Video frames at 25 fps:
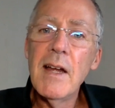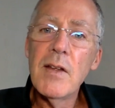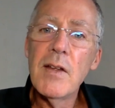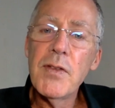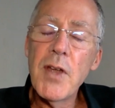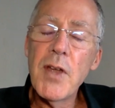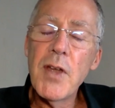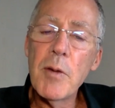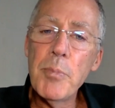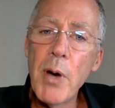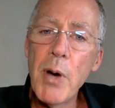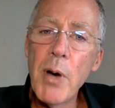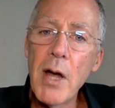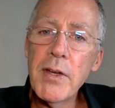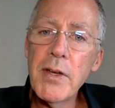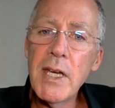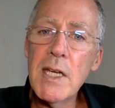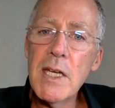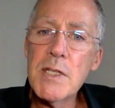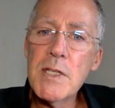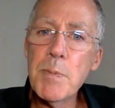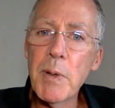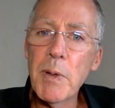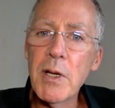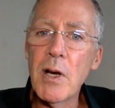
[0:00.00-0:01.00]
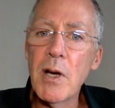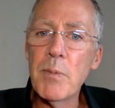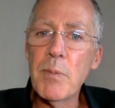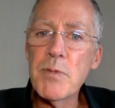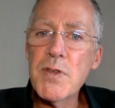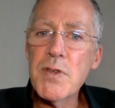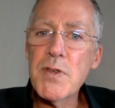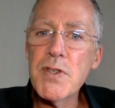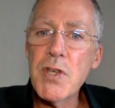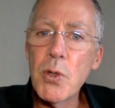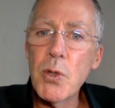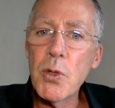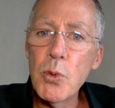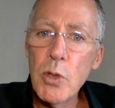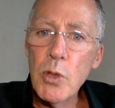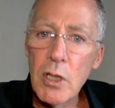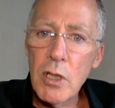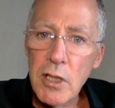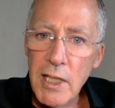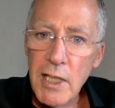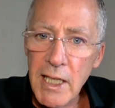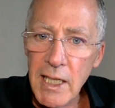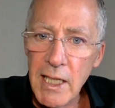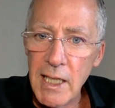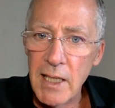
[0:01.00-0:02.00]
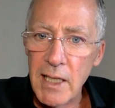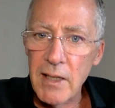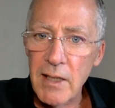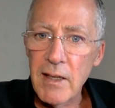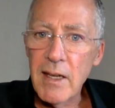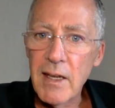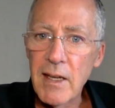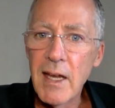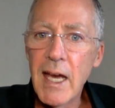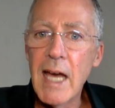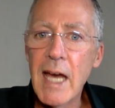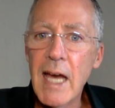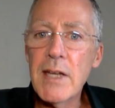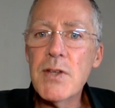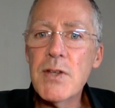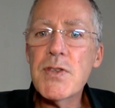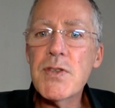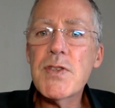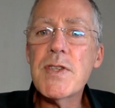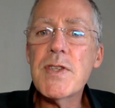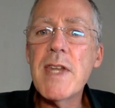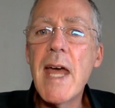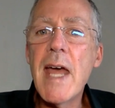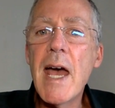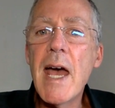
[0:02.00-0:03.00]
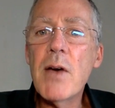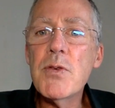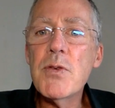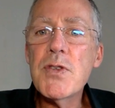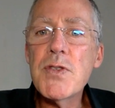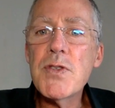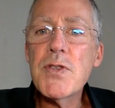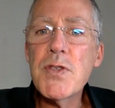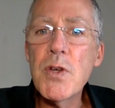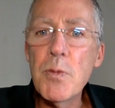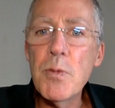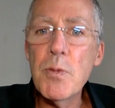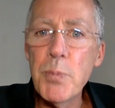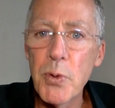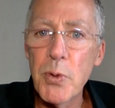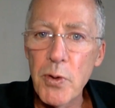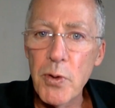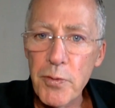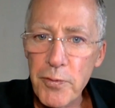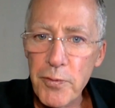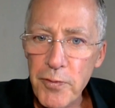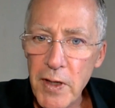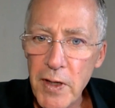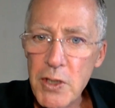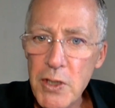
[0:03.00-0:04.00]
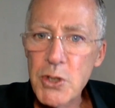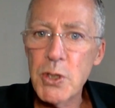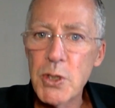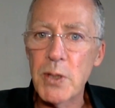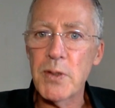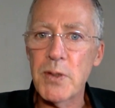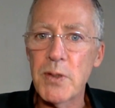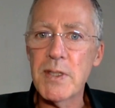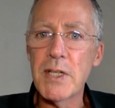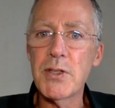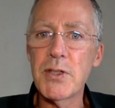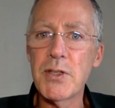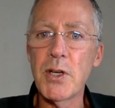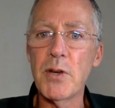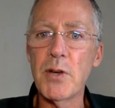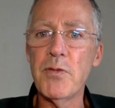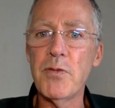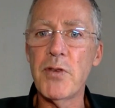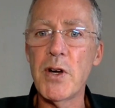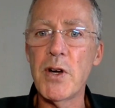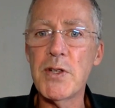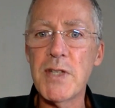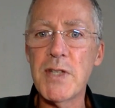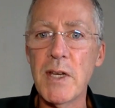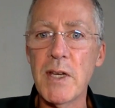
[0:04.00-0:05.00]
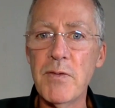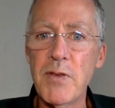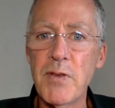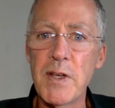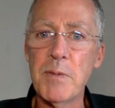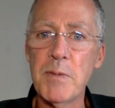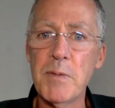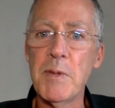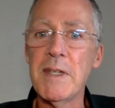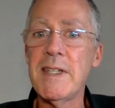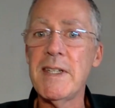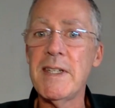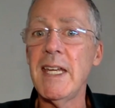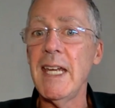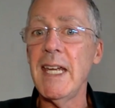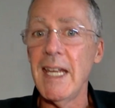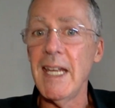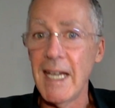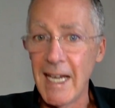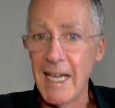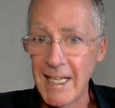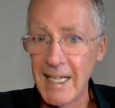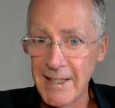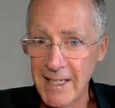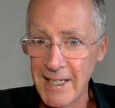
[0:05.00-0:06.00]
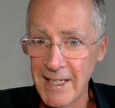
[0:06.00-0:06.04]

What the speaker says: their body has become so clean, and it's now super efficient at converting vitamin D in the